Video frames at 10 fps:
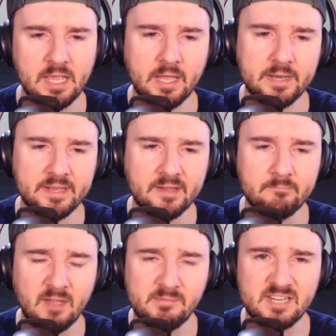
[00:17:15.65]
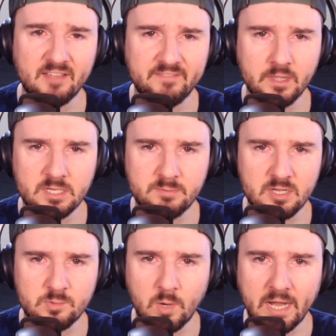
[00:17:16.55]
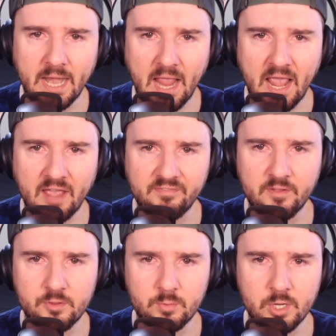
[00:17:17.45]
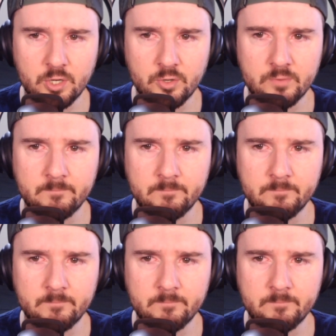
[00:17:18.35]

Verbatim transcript: And um, I'm going to take Phillies plus one and a half on the road.